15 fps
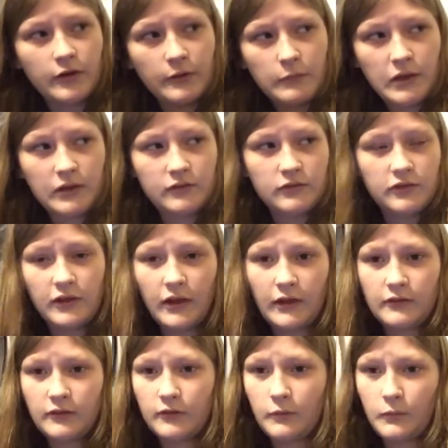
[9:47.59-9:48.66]
I mean, she
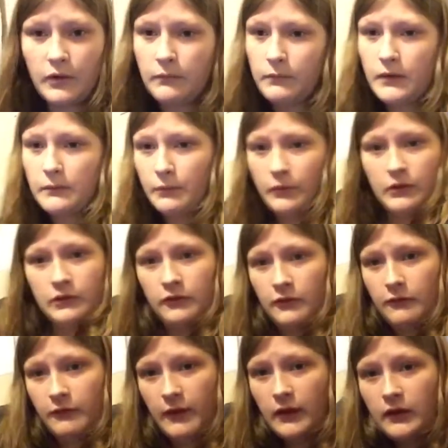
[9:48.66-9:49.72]
got so many people into
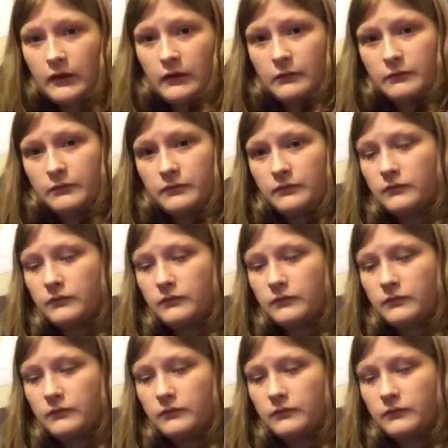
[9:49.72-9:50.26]
the fandom.